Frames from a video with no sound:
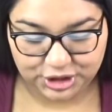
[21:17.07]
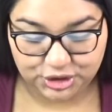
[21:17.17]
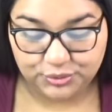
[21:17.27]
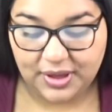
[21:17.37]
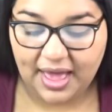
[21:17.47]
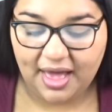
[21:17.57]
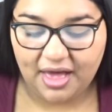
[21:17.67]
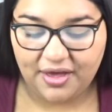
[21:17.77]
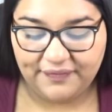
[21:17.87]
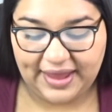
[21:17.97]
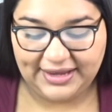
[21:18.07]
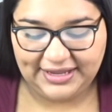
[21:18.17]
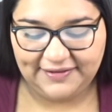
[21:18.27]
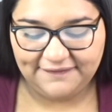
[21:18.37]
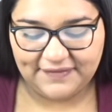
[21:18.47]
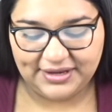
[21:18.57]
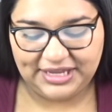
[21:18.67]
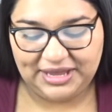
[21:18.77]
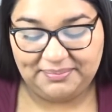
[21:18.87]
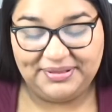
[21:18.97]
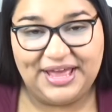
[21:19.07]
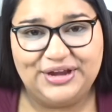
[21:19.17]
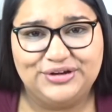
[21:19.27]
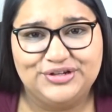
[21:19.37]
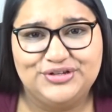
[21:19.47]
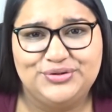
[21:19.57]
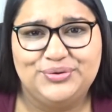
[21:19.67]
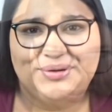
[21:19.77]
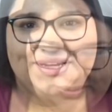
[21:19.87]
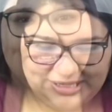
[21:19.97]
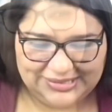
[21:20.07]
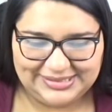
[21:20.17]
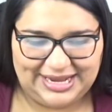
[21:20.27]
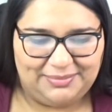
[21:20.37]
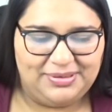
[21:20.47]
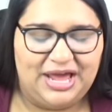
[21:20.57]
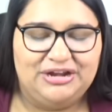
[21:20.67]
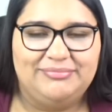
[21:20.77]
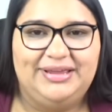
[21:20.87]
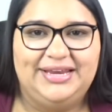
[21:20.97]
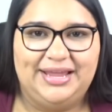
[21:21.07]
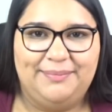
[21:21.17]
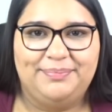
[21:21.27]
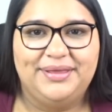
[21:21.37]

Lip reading: 12, any funny planner stories. Was at a planner meetup.